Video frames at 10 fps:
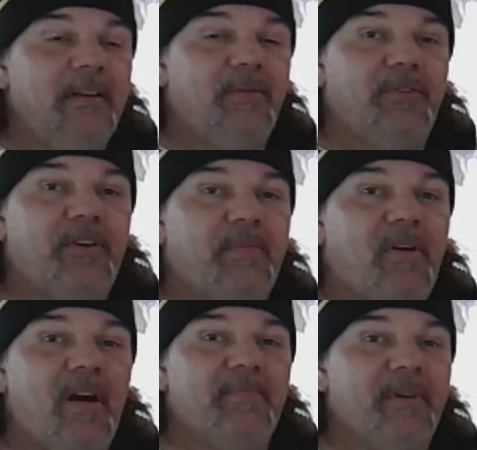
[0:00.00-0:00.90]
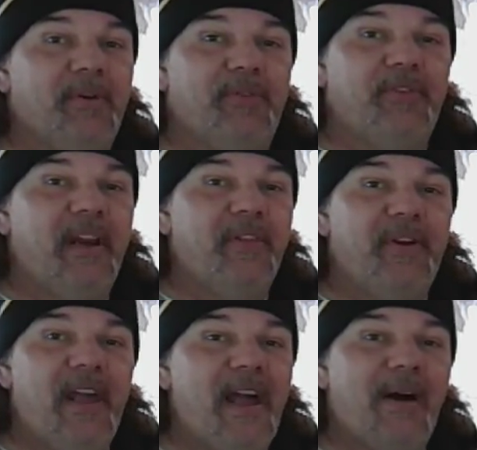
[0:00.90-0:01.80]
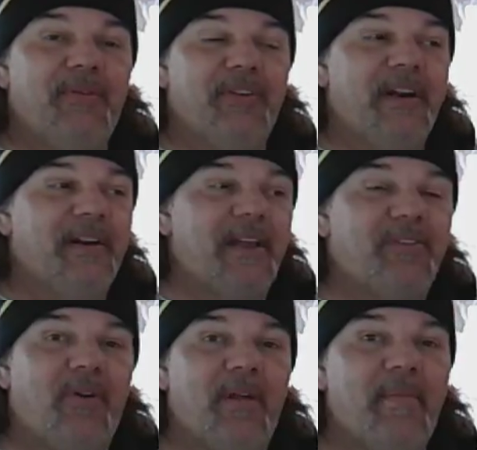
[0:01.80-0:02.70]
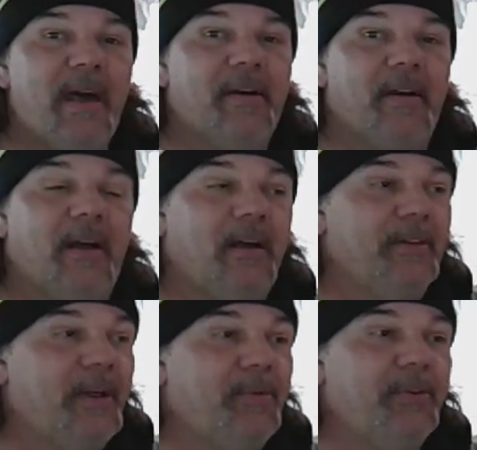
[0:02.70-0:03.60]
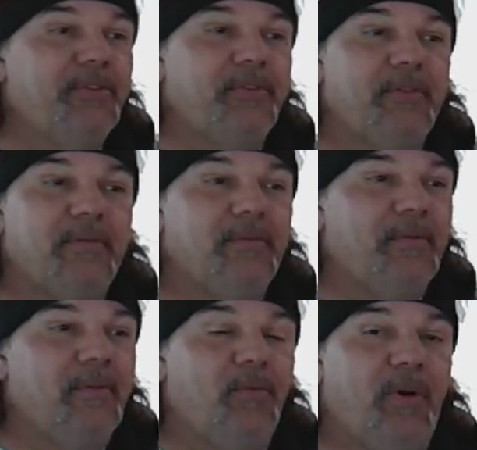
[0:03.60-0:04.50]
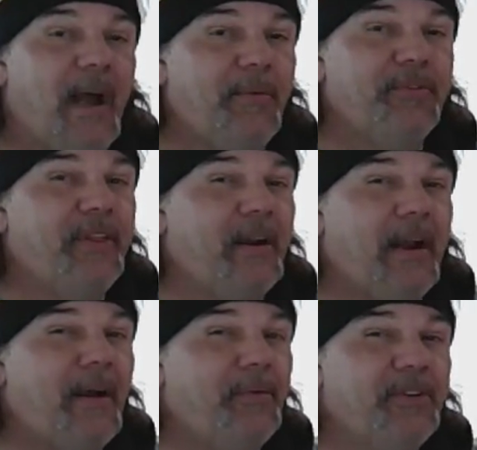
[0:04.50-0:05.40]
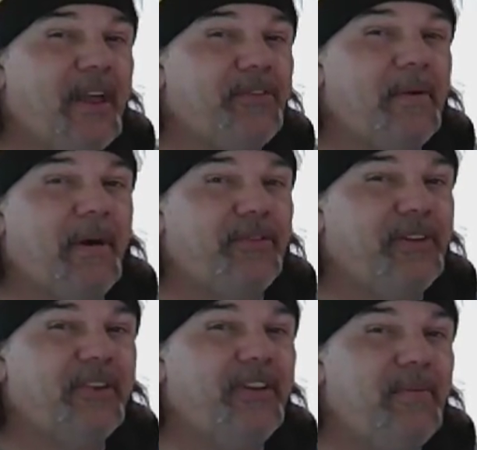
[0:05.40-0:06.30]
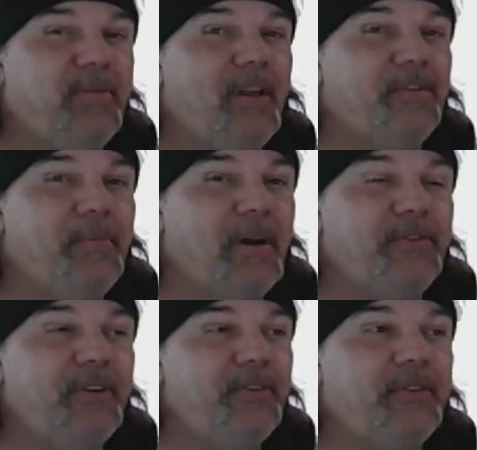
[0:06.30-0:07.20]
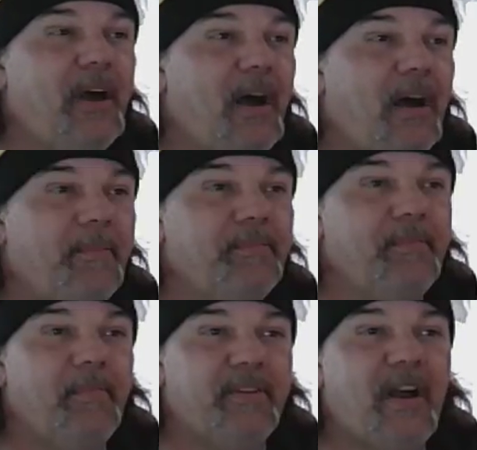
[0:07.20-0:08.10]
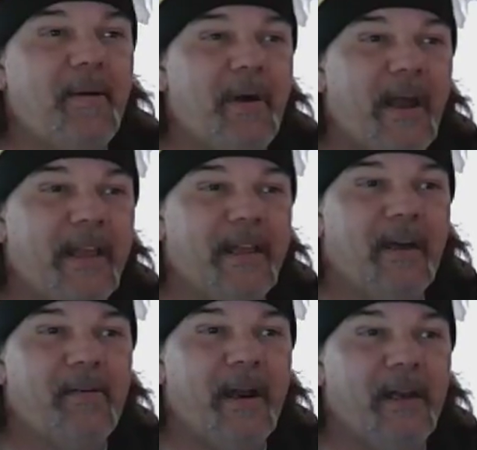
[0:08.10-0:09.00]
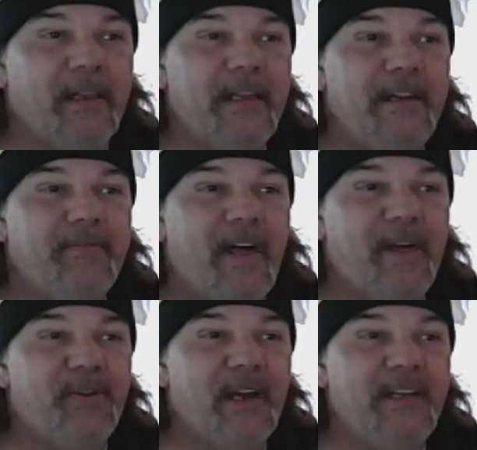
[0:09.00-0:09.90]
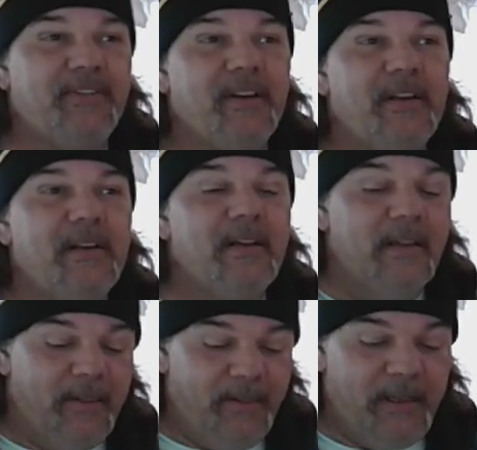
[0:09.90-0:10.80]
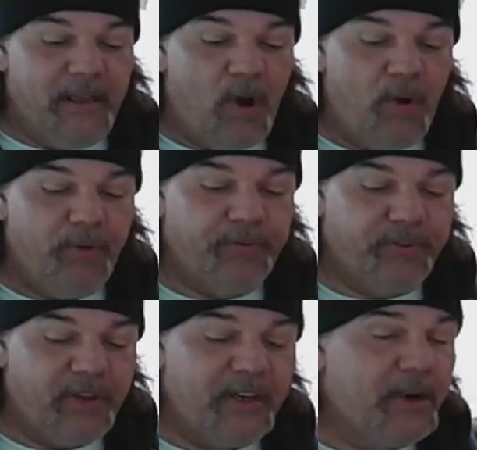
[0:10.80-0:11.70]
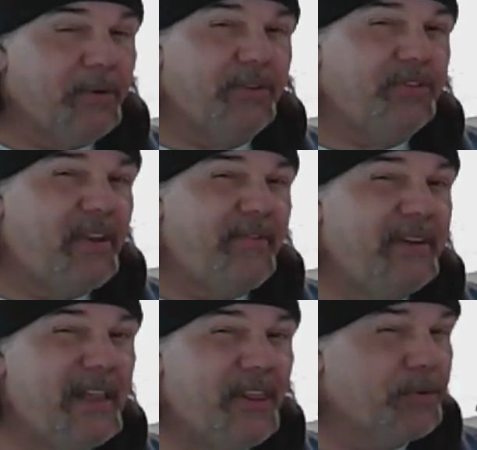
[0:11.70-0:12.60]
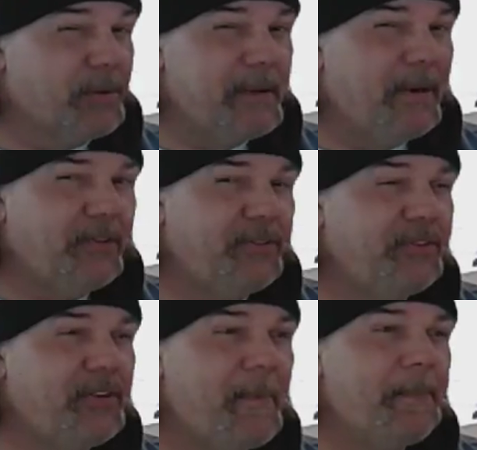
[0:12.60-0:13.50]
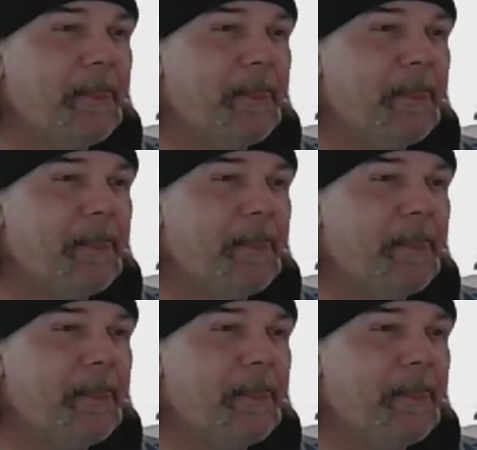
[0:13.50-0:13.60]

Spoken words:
it wasn't a problem. It was sunny the day I was there, and that's all that mattered. When I was there, I was guessing about 60-plus buses. By the time I got ready to leave that night, the host said there was 73 buses.